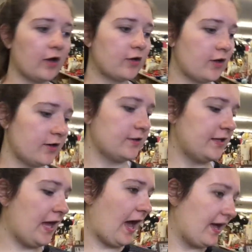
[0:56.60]
We are
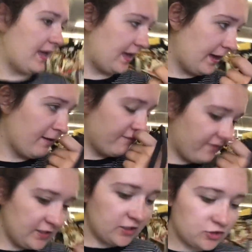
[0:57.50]
currently at a
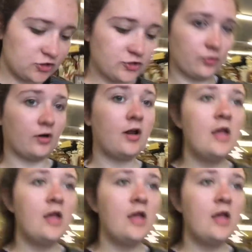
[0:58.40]
vintage store.